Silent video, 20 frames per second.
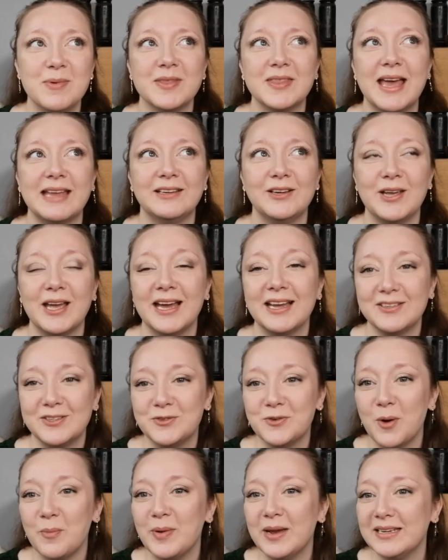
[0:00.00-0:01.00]
but then I had to
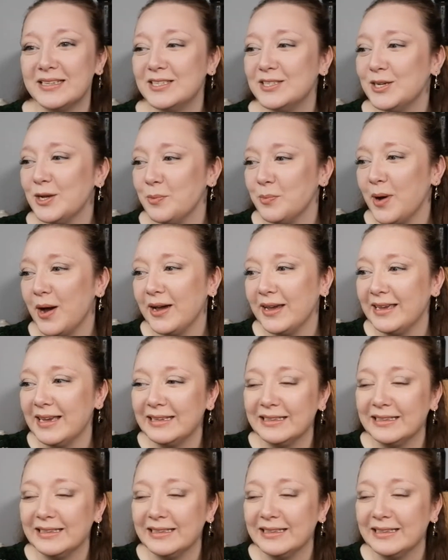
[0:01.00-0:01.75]
drop it to do my